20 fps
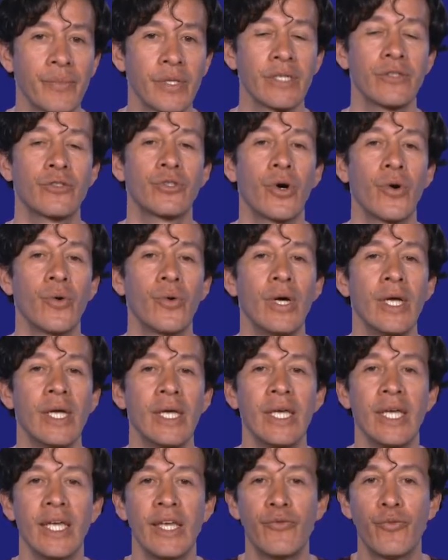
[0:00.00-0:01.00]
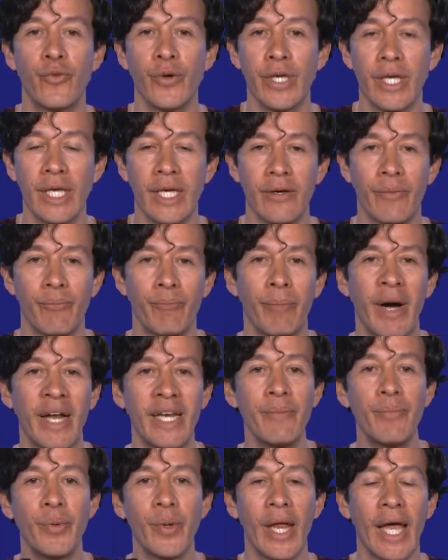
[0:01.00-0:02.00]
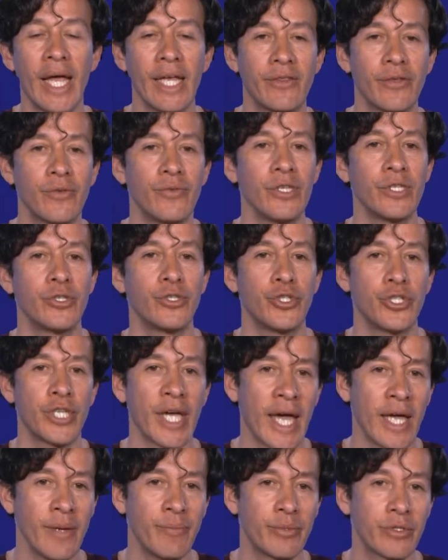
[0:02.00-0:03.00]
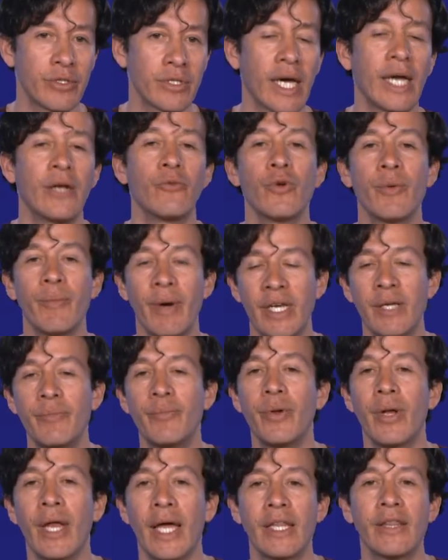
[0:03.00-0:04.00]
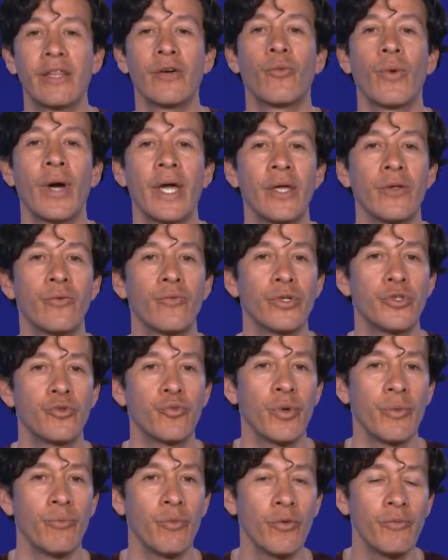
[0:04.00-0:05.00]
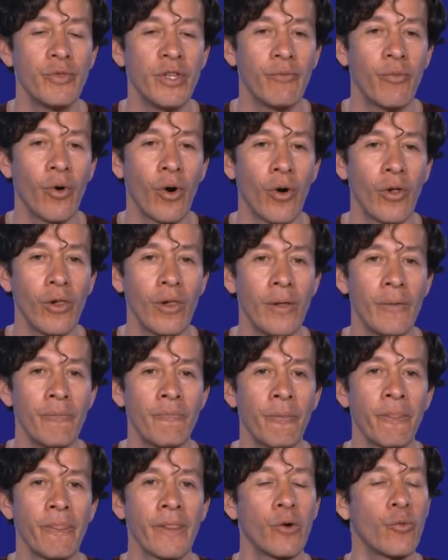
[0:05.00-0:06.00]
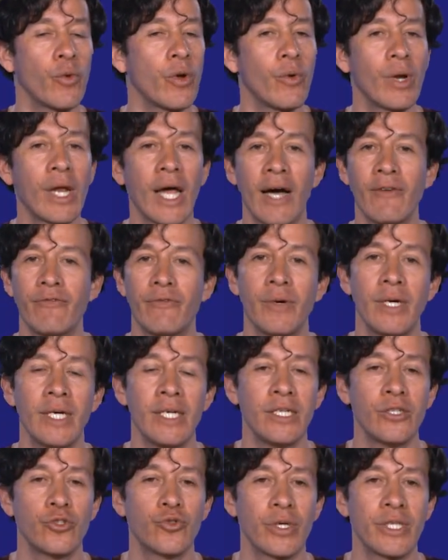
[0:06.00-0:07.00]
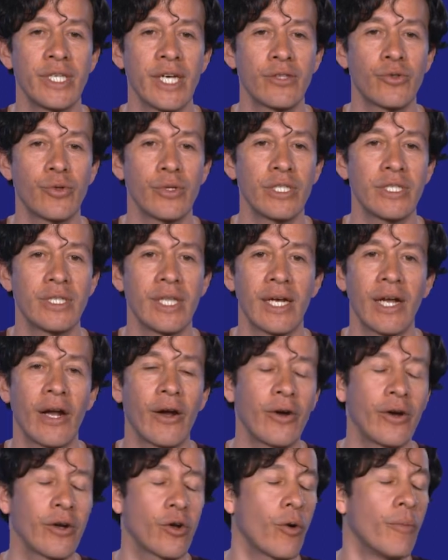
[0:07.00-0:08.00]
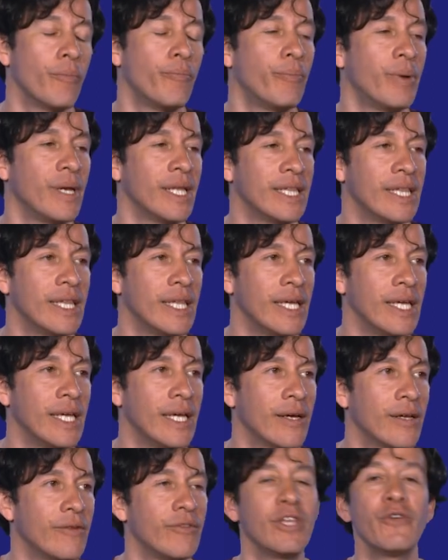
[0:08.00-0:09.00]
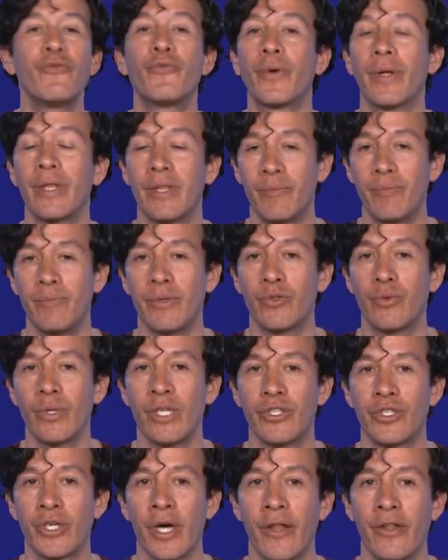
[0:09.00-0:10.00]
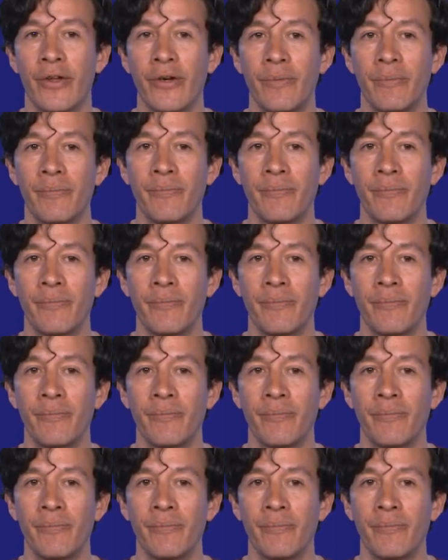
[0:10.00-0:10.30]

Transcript: So if we manipulate these shapes and we manipulate the way in which we move the ball, we will have trajectories that are completely different between each other.